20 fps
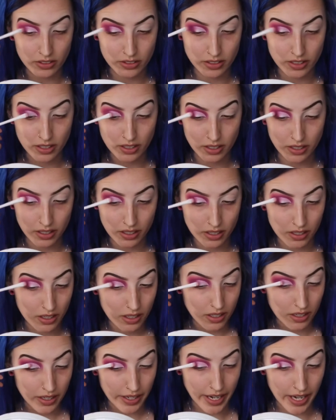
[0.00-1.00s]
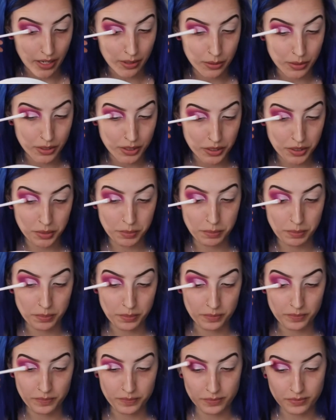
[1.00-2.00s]
the outer,
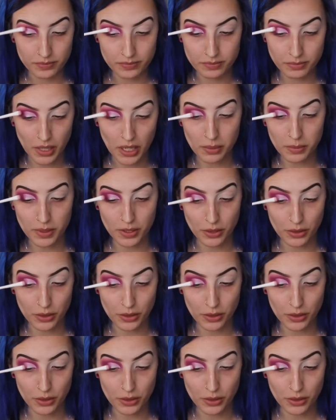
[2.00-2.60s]
probably